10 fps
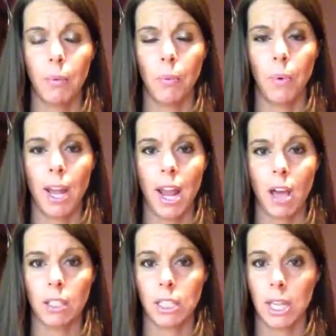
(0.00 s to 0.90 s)
What
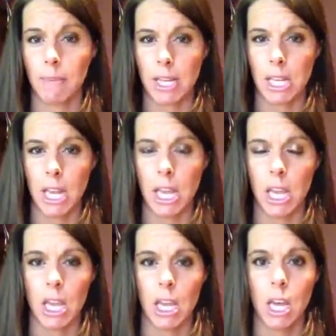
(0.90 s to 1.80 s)
else am I
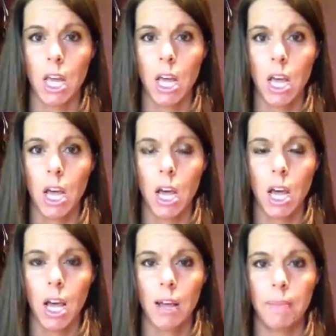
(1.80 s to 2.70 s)
taking?
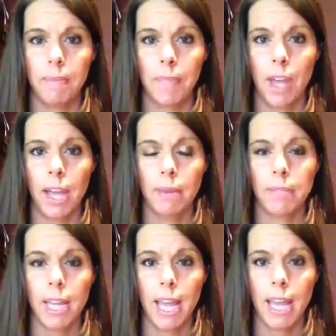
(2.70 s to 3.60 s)
I am
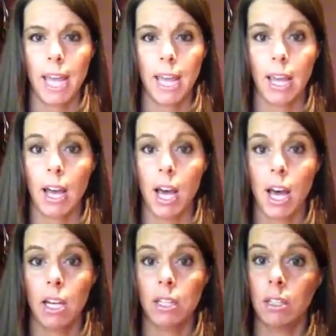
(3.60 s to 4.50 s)
taking
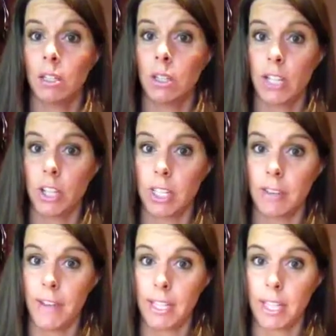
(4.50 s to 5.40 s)

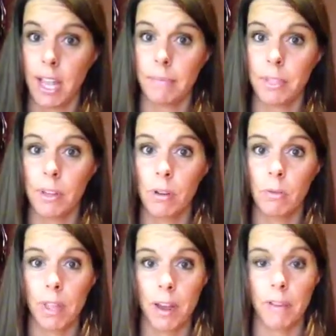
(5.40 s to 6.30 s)
digestive enzymes
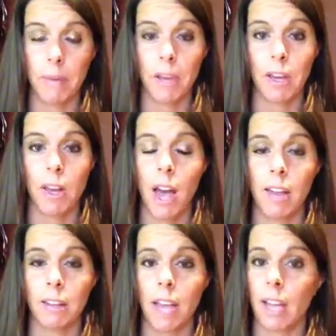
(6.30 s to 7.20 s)
with every meal.
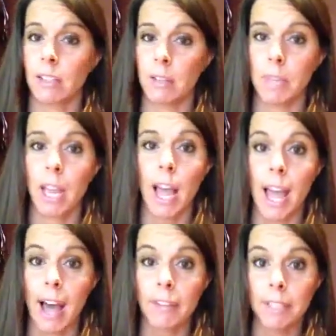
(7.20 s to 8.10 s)
That's something I
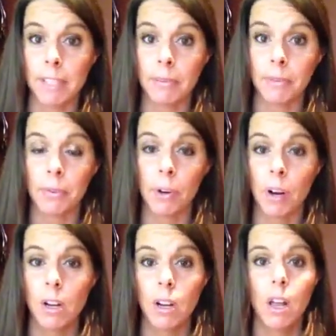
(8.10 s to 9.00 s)
haven't done before,